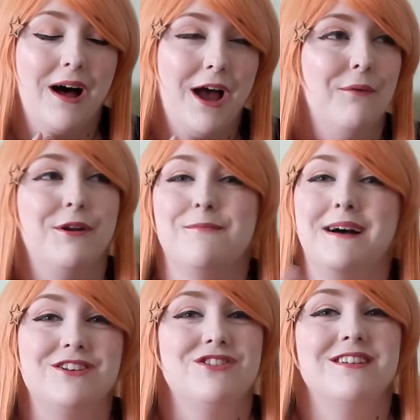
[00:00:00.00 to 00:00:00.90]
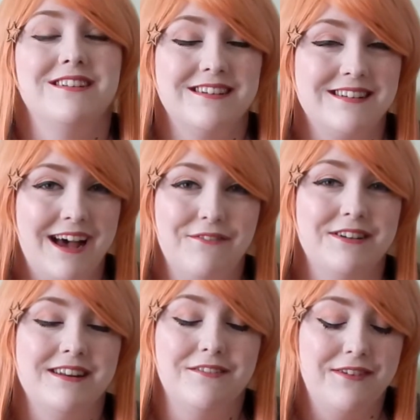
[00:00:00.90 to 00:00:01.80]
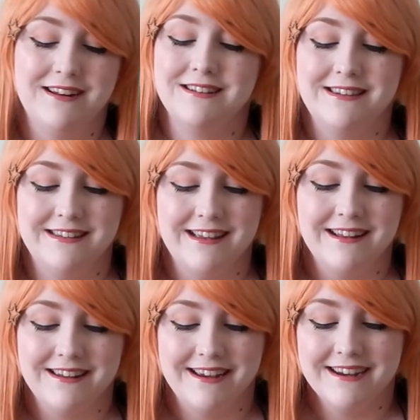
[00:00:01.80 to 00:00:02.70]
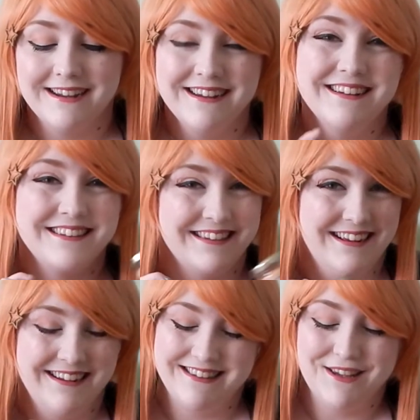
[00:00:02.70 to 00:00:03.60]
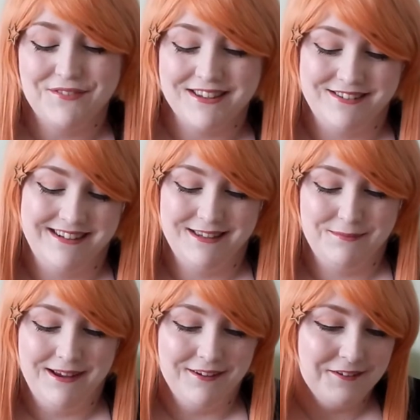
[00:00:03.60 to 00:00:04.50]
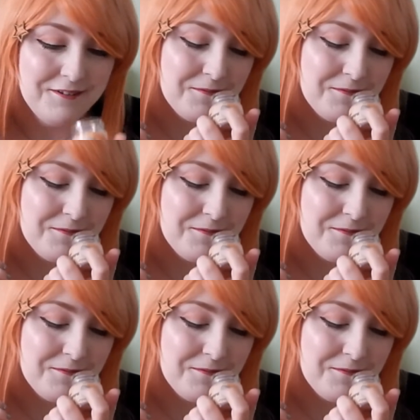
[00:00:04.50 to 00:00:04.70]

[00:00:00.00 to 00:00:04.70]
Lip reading: I would imagine a tavern in a fantasy setting. So let's give this one a smell.